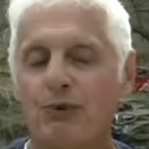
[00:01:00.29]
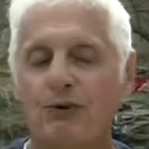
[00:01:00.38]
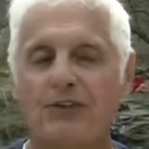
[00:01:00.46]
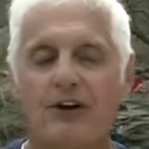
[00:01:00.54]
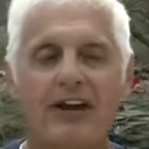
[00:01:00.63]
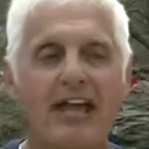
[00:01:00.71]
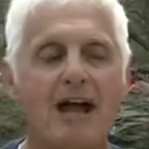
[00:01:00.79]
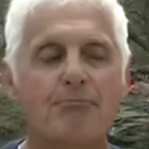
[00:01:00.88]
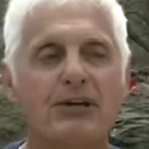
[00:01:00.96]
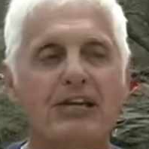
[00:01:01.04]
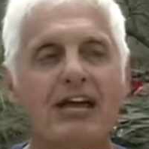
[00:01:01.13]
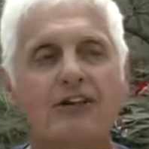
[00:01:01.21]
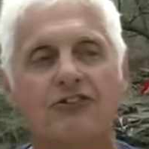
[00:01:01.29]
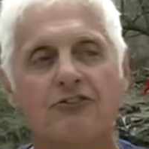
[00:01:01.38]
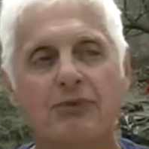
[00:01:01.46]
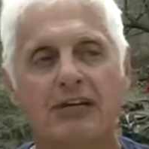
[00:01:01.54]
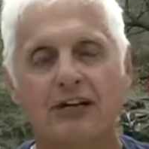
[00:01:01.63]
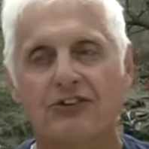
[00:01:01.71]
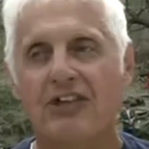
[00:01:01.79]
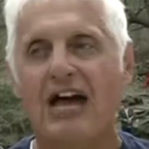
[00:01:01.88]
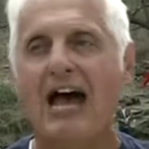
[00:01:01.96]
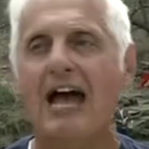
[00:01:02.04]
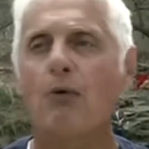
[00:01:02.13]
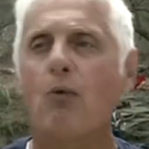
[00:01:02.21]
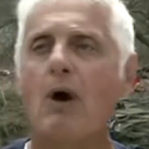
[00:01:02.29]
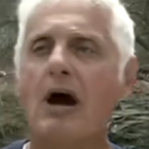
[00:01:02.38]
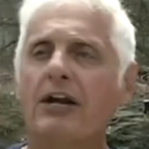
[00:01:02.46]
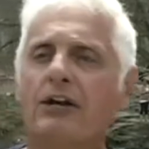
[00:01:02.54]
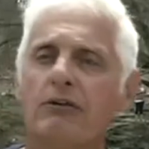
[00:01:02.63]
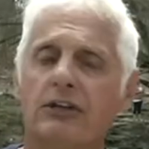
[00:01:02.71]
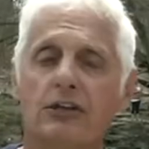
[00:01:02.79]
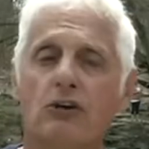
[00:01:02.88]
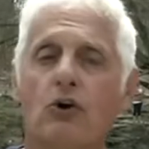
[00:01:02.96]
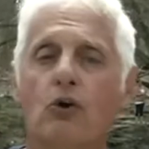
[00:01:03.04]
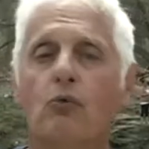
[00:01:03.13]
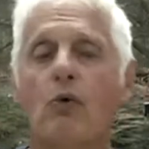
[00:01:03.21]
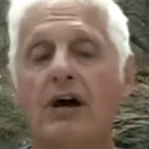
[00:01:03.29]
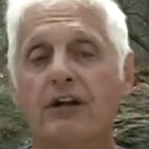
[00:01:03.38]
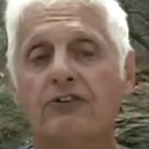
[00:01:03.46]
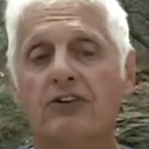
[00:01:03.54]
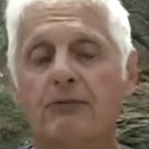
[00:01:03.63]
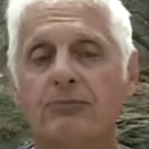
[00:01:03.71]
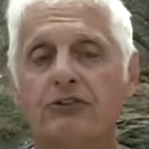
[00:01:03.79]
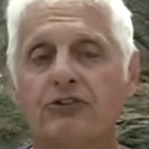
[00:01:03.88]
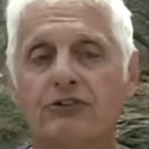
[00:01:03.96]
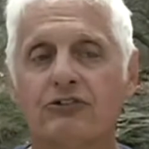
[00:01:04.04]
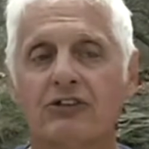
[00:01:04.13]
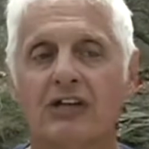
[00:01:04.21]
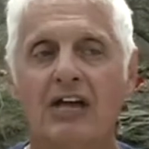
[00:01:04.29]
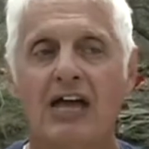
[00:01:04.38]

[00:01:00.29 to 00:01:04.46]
We were very apprehensive because of the high water and the cold water temperatures,